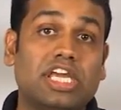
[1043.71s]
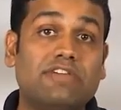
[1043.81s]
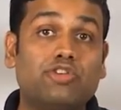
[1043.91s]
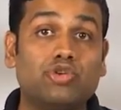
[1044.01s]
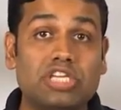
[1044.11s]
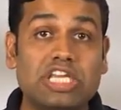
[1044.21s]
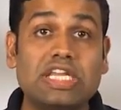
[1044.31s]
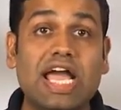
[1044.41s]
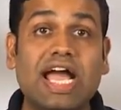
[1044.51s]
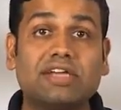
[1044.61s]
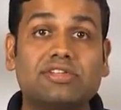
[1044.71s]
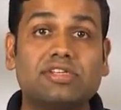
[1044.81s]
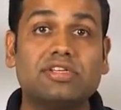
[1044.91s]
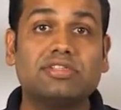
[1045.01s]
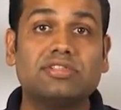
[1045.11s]
If you need
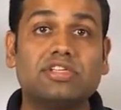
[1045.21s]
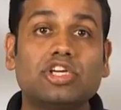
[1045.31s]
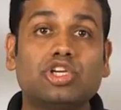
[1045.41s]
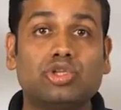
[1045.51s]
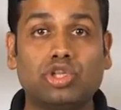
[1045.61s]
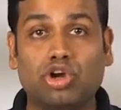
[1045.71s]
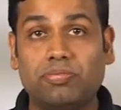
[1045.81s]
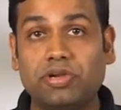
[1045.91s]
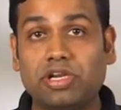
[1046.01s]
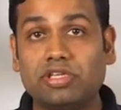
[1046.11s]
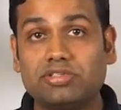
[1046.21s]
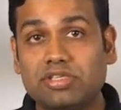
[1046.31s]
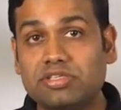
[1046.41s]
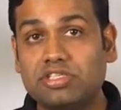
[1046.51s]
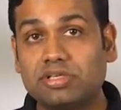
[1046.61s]
access to the operating
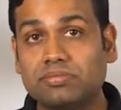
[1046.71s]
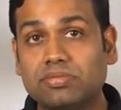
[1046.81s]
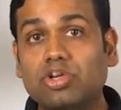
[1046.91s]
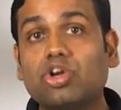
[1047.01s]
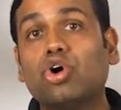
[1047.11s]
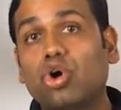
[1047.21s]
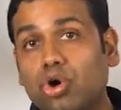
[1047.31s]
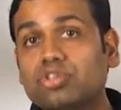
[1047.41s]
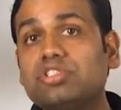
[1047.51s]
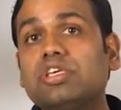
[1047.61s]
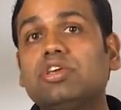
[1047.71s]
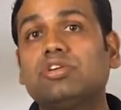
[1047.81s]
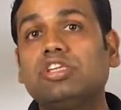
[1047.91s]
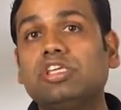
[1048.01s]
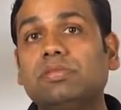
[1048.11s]
system hosting
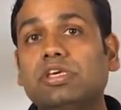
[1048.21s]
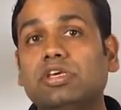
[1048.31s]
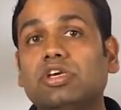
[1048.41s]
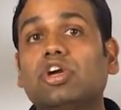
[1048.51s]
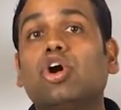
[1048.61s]
your DB,